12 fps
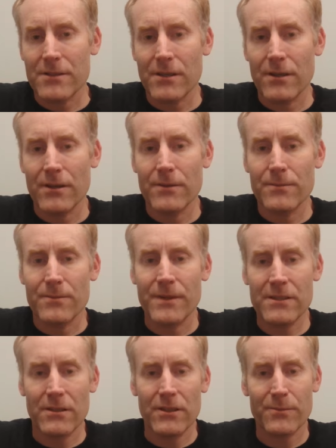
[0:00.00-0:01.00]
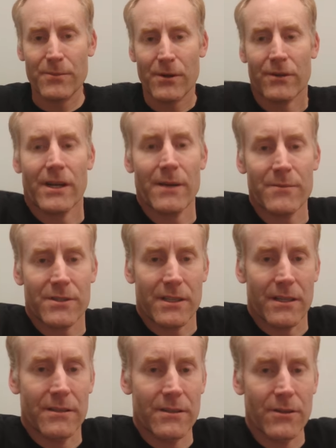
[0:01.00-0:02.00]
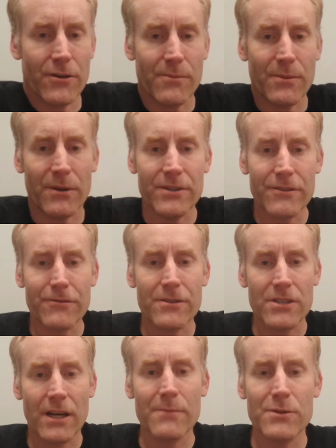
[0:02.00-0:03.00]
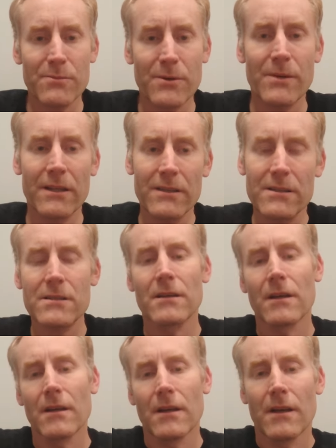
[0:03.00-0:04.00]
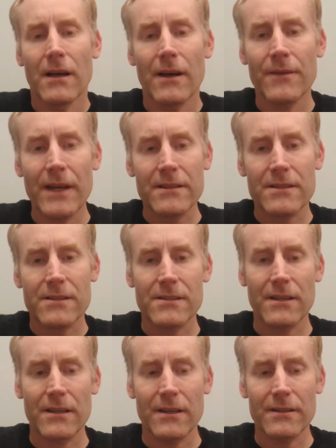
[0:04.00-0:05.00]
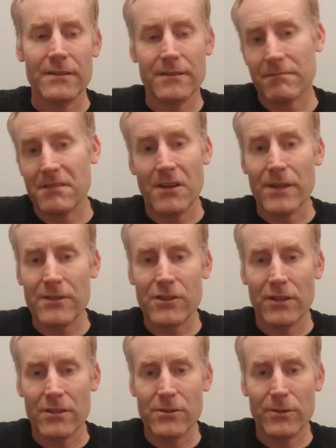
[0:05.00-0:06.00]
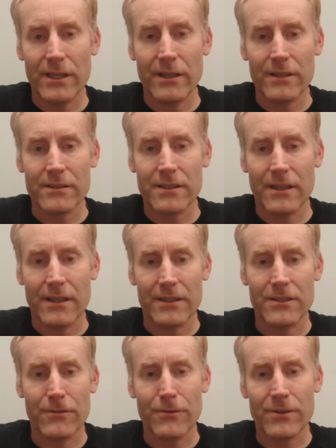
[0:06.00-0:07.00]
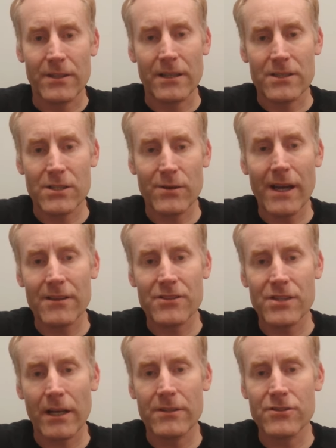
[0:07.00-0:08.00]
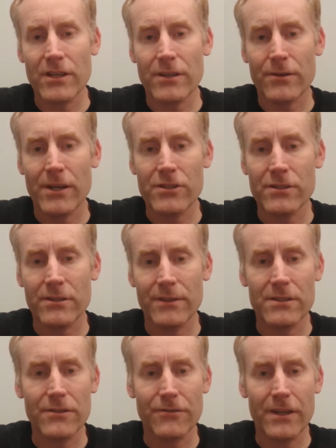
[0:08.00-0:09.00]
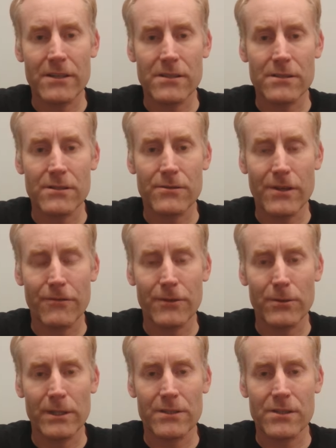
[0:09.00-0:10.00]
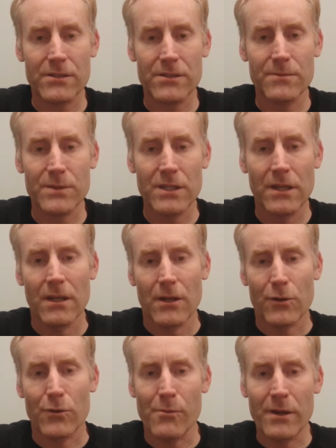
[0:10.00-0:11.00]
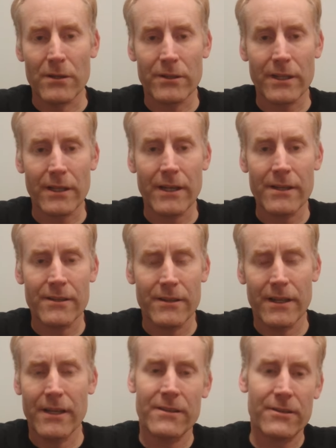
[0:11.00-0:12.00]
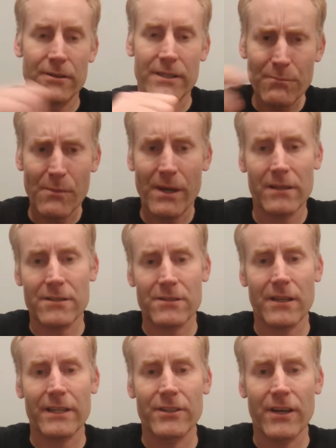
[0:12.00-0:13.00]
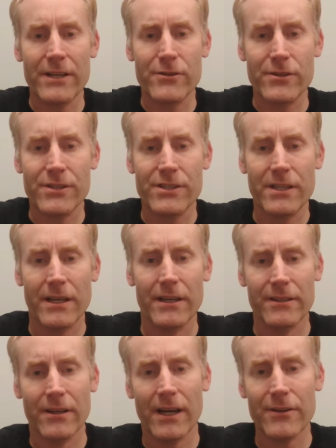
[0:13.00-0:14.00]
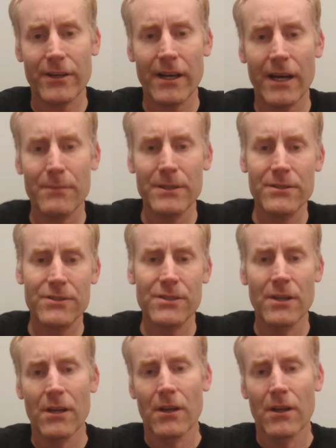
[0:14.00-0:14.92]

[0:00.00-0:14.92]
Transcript: so there's a lot of programs in Europe on different types of propellants. And that's, uh, you know, that's got us looking at, uh, at different things. So our second generation of interfaces and refueling systems will be looking e either at propellants like nitrous and hydrocarbons,